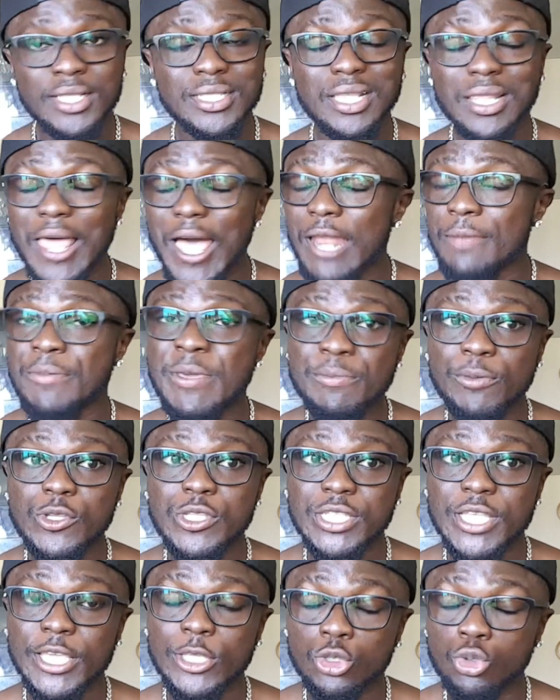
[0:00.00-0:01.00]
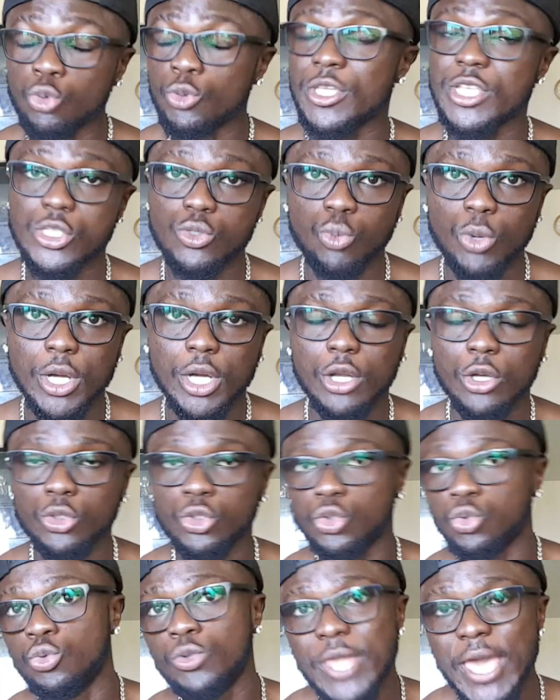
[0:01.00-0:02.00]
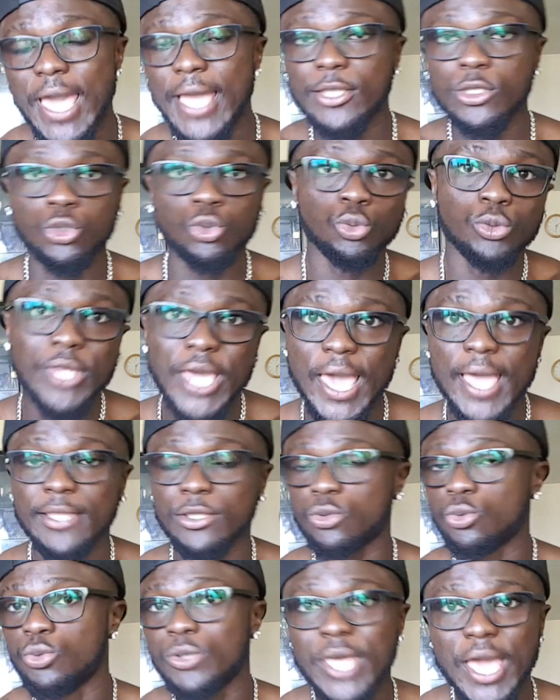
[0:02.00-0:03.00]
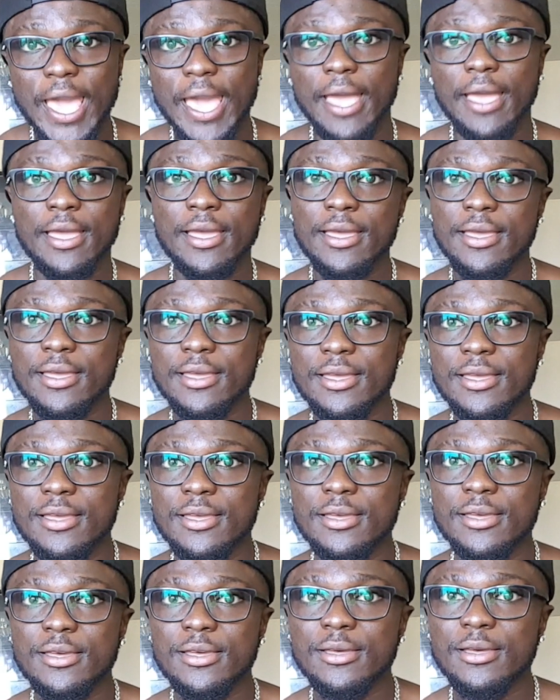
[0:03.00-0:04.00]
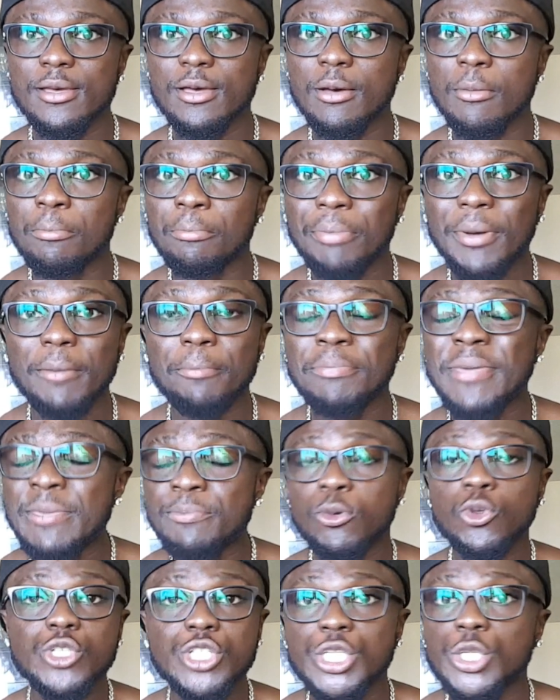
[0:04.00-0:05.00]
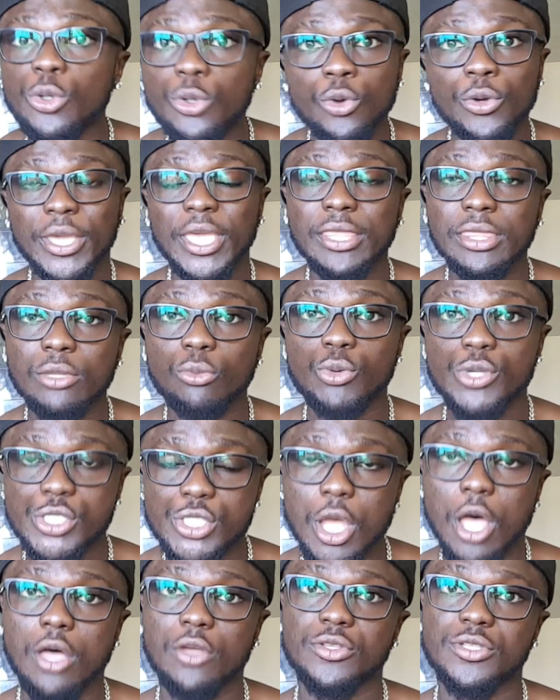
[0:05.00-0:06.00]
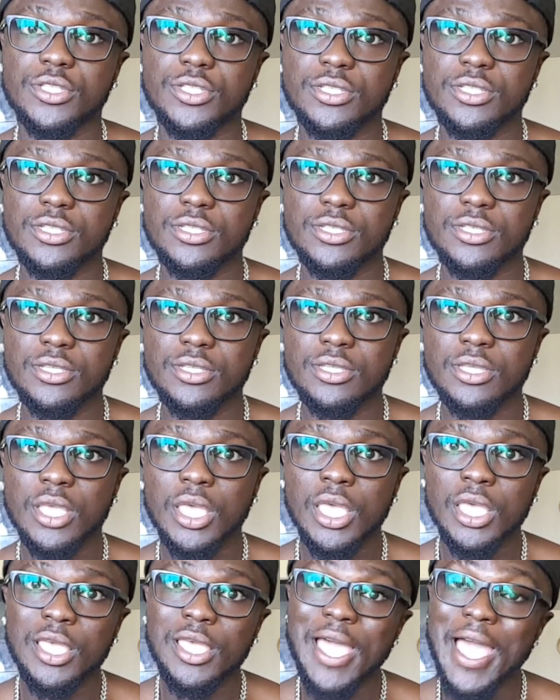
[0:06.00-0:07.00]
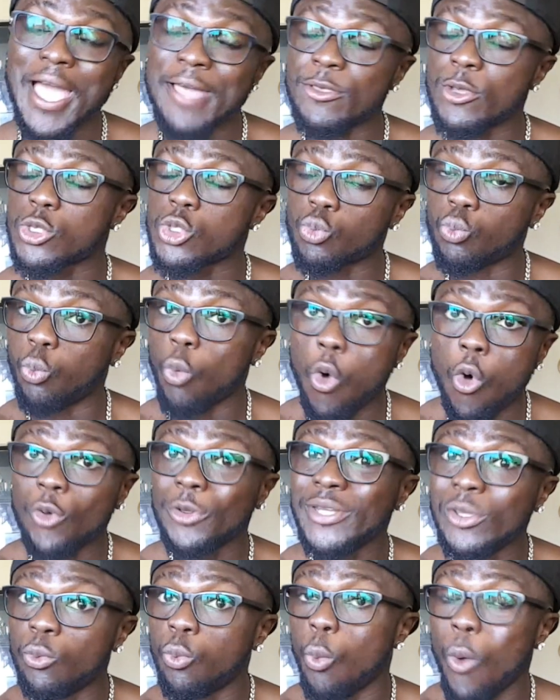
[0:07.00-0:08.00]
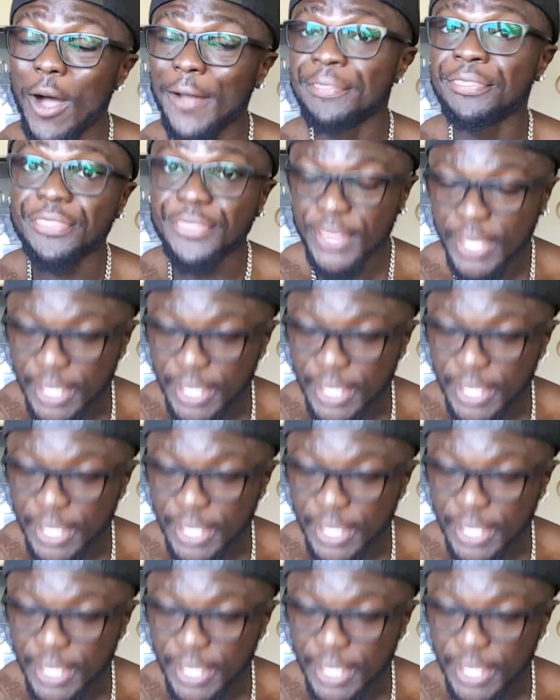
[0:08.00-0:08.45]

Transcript: A lot of people say do this workout, do that, do that, do that. But people still don't get the results. And there's only one